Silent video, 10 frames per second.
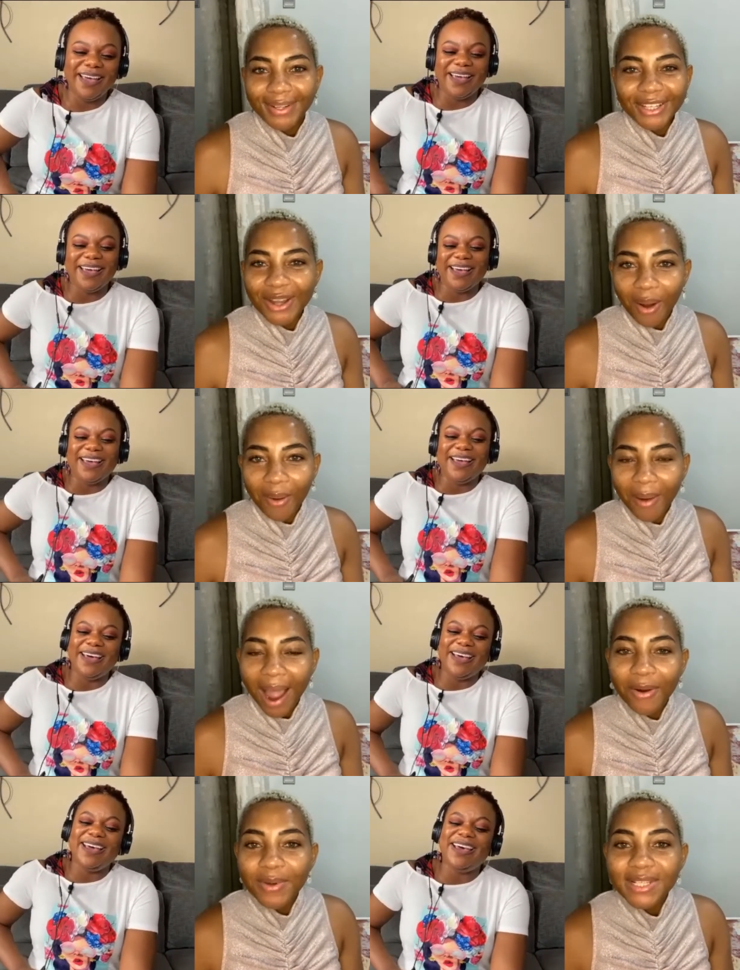Speaker 1: no.
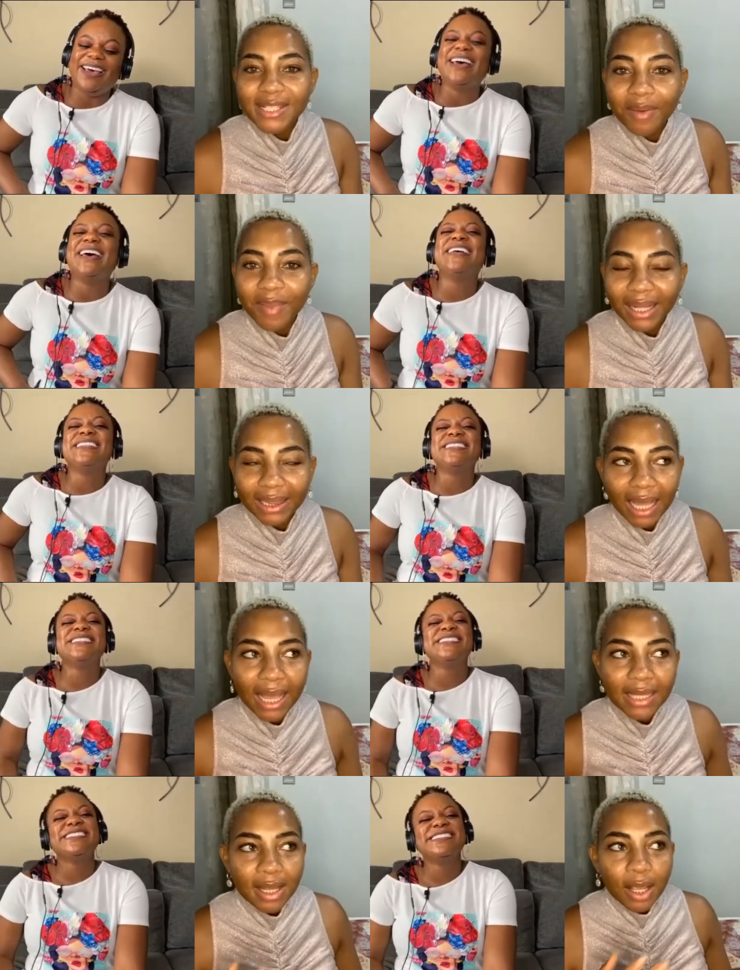I always tell my
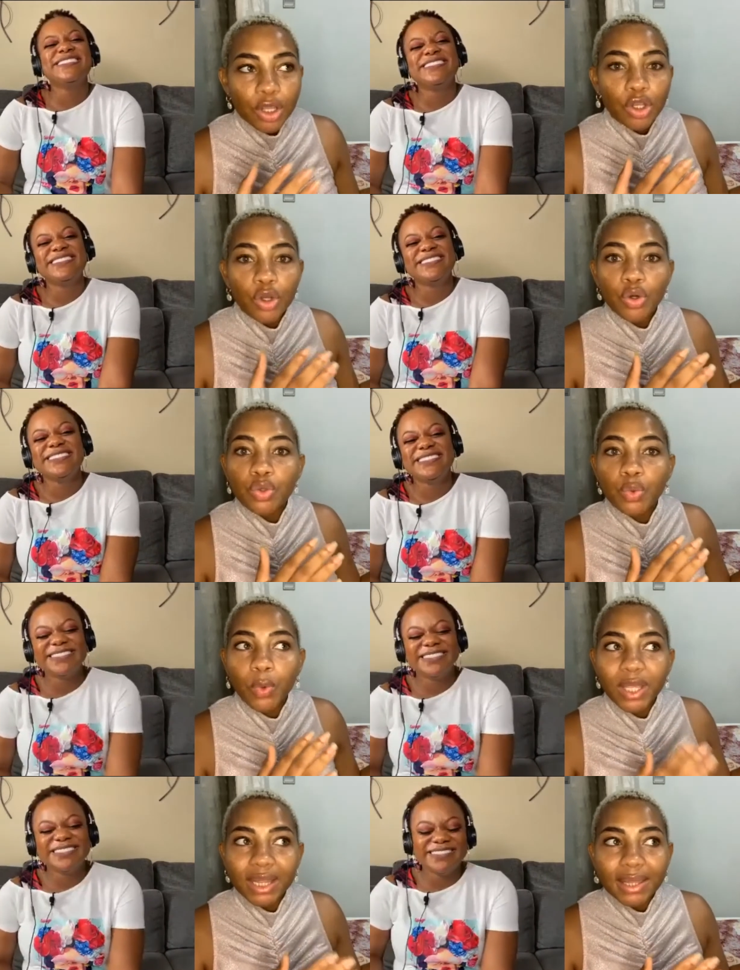clients, use
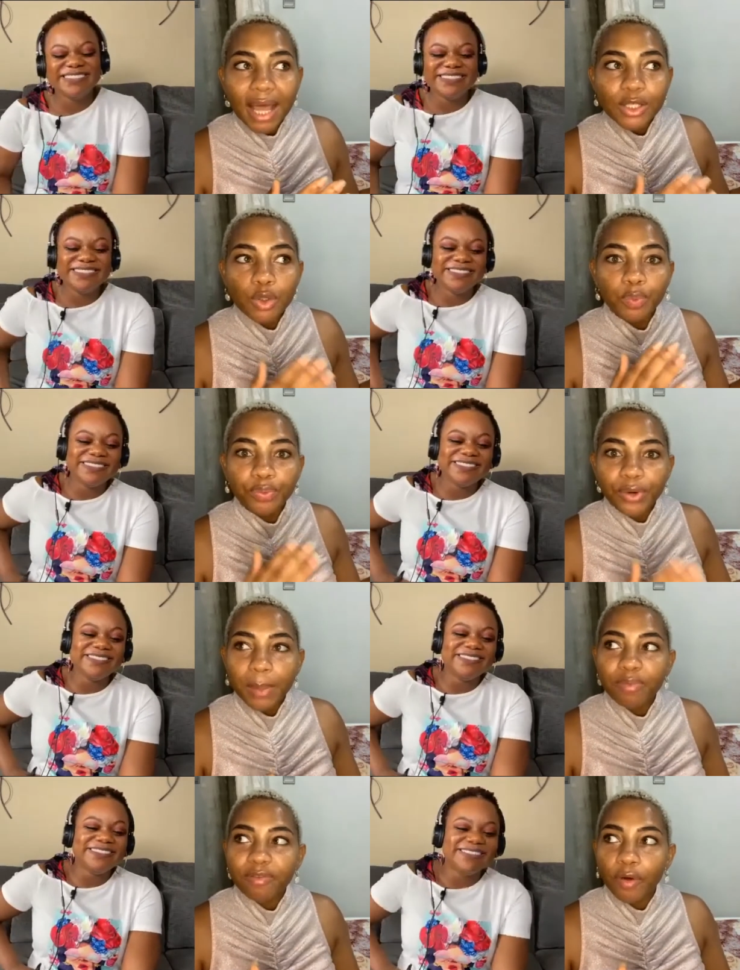winter to
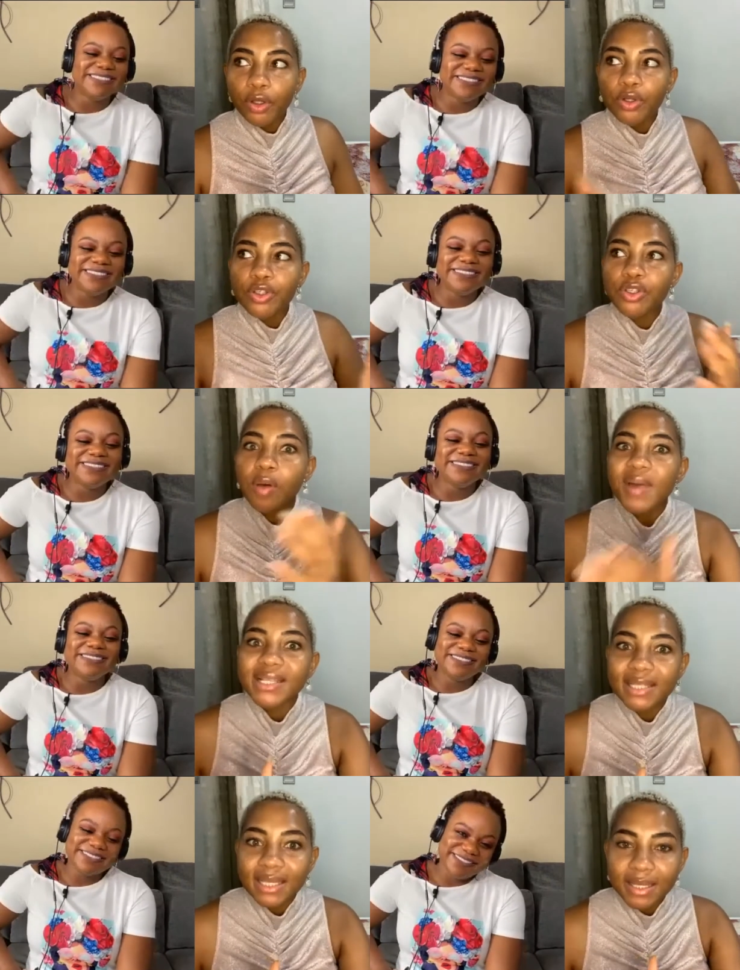prep for your summer
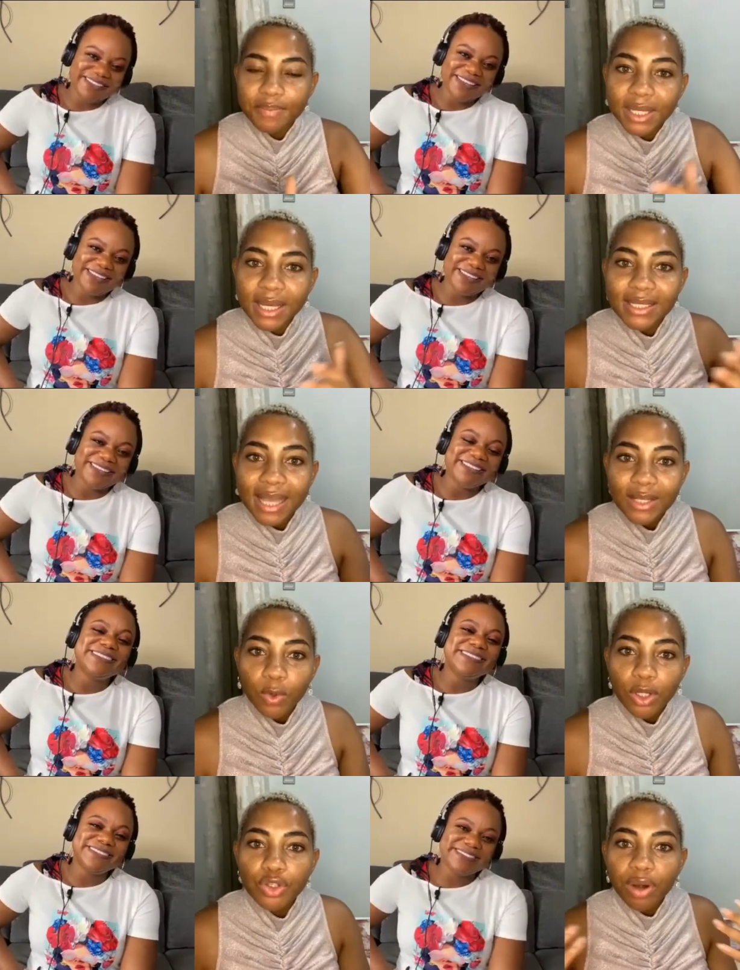skin because guess what?
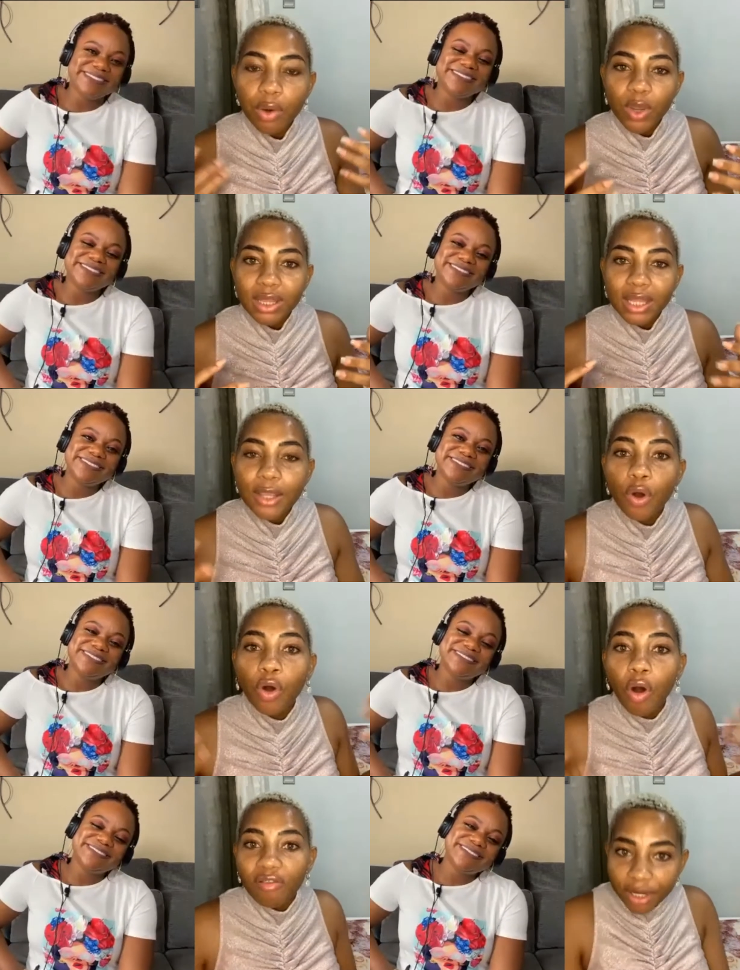During winter, you're
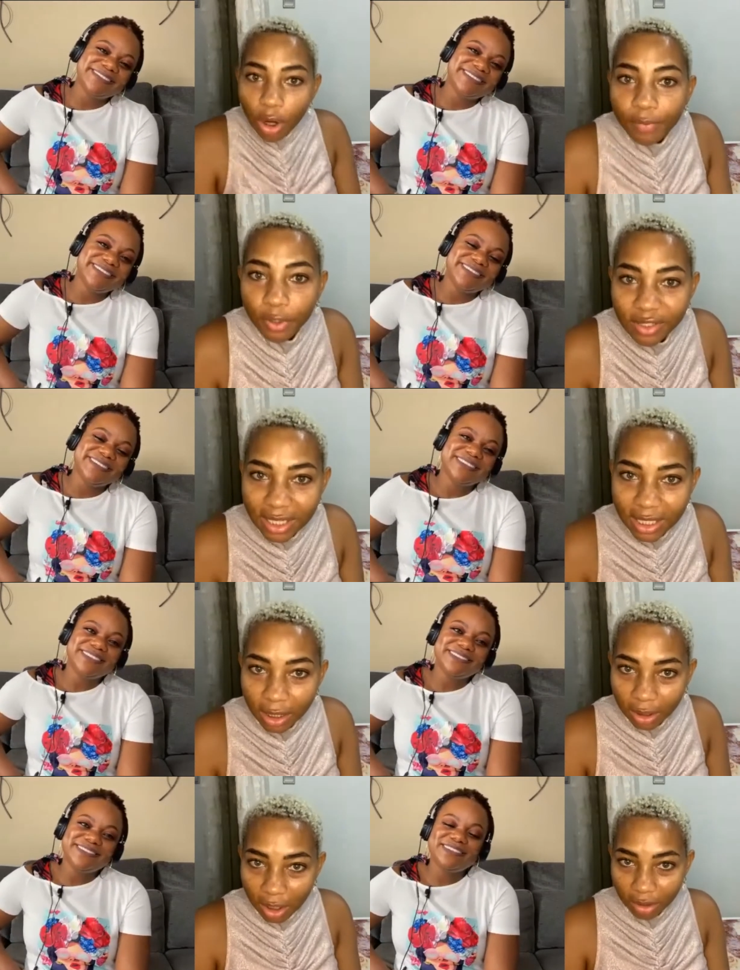covering up your skin a
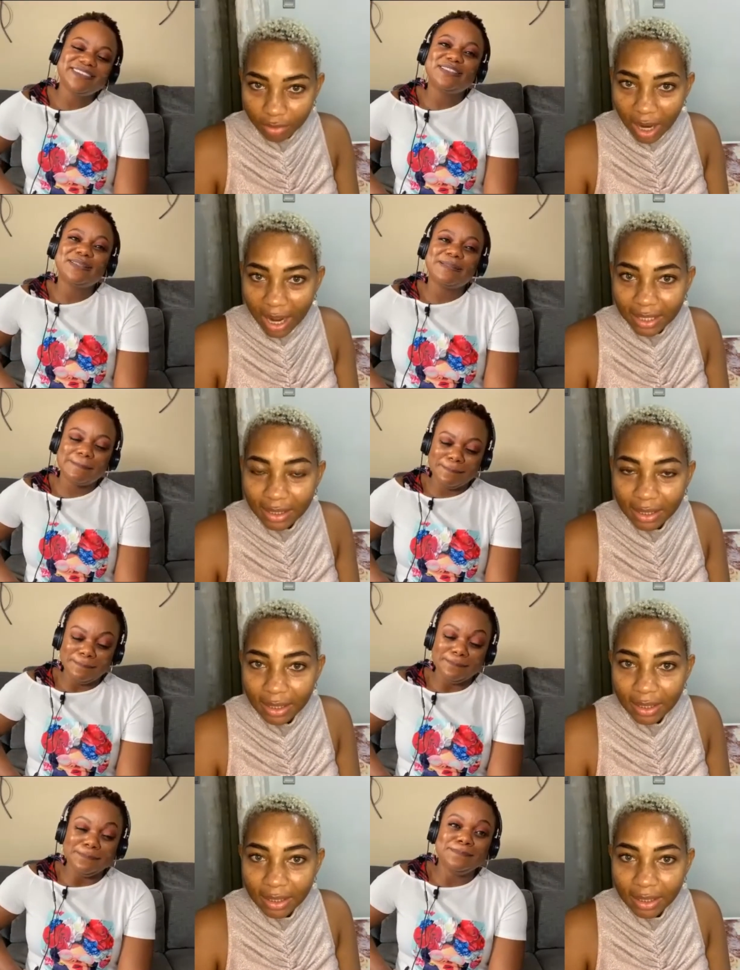lot, right? Mm-hmm.
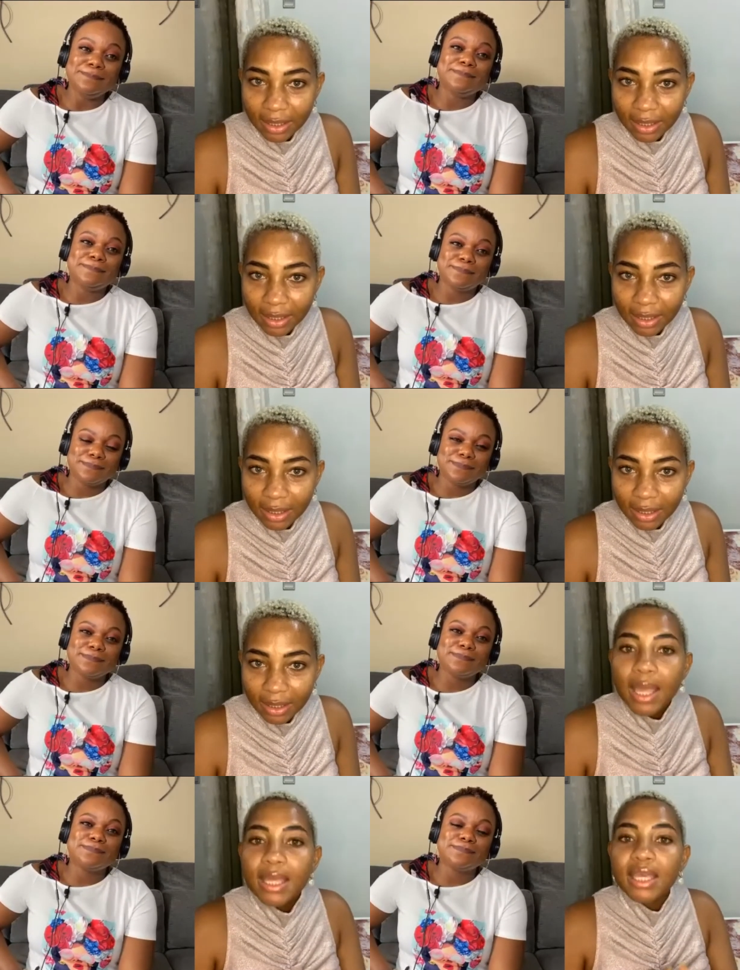
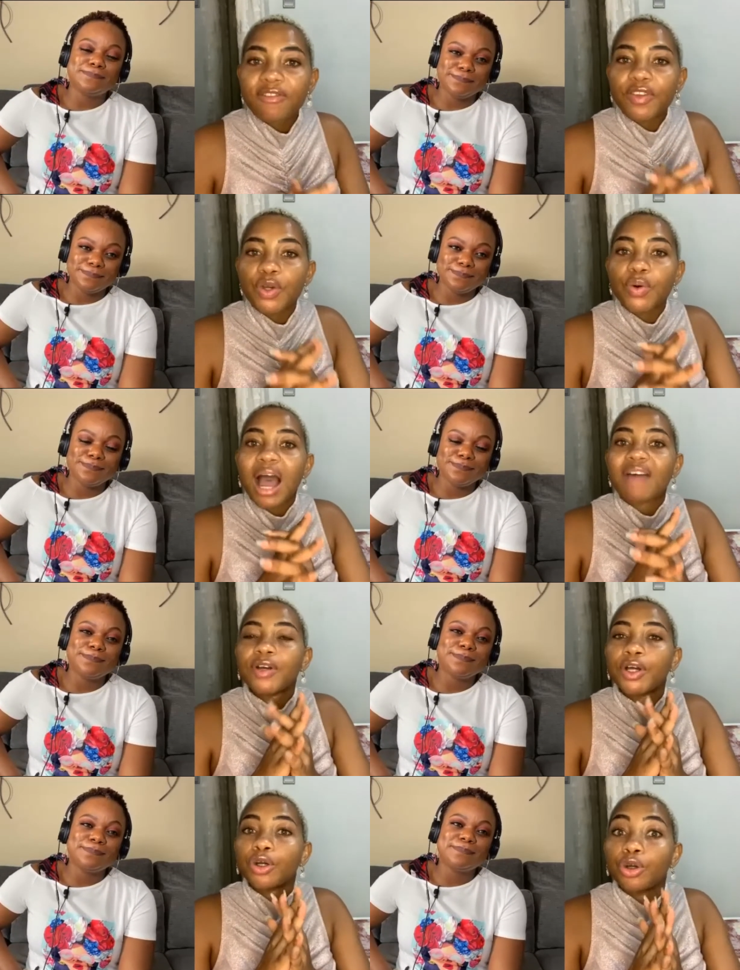If you have
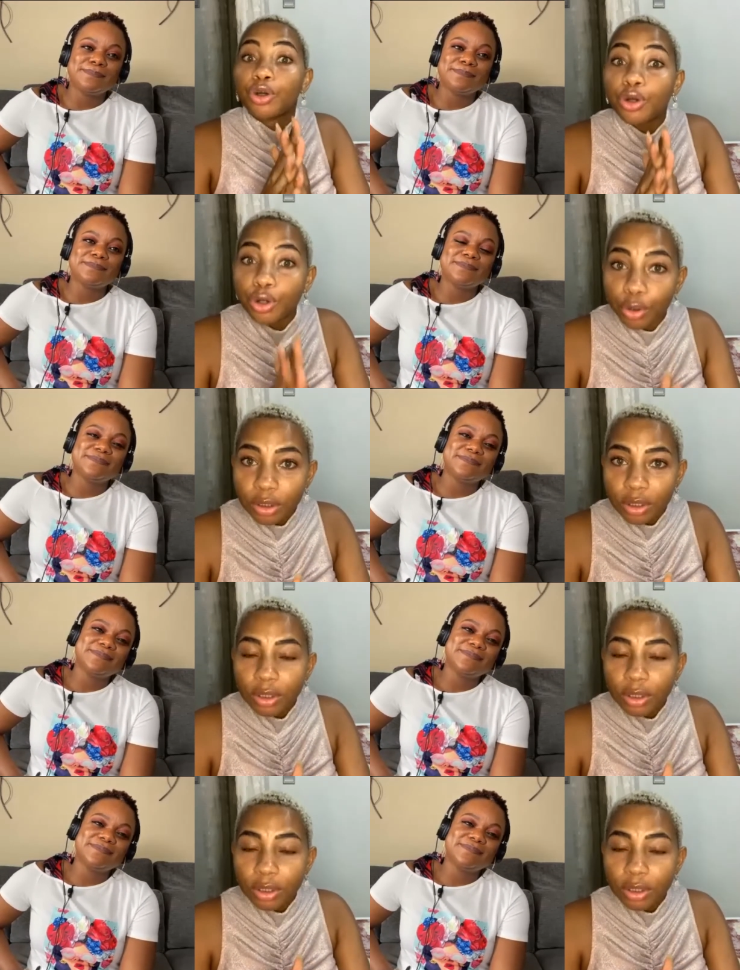a good